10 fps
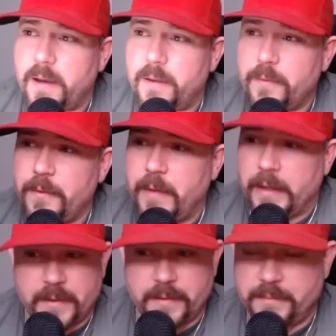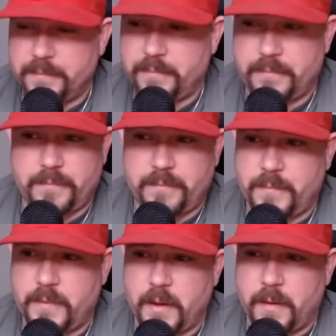Like the
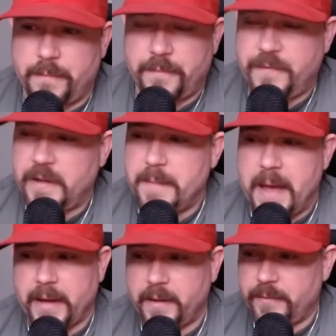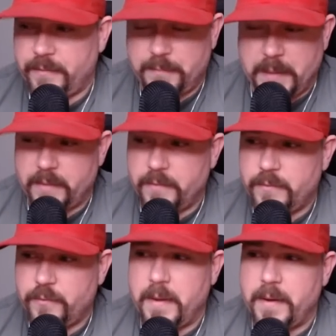feedback has been
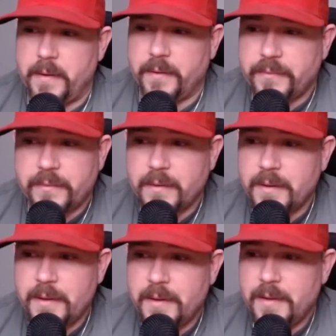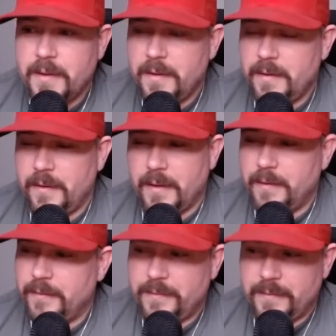tremendous. You
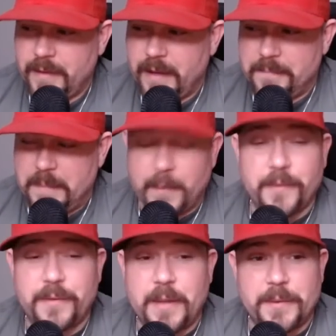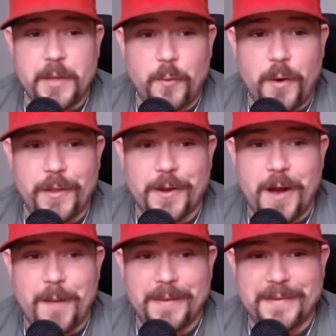know, people can say what they want in the
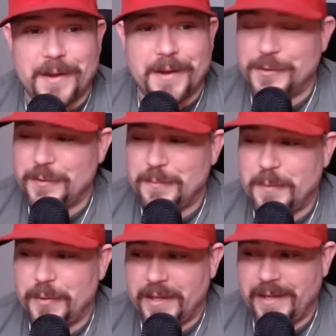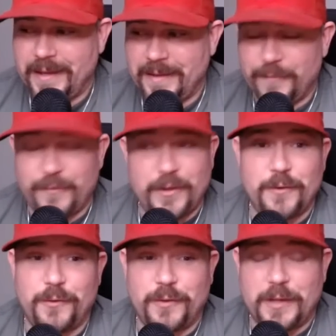comment sections, but the
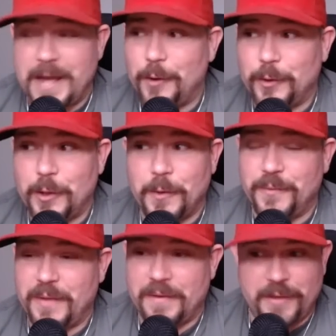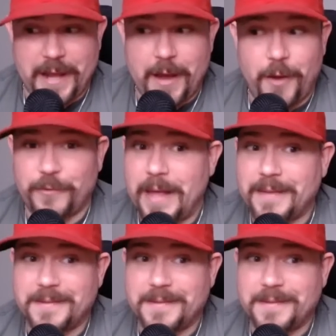views, the downloads, everything else, that's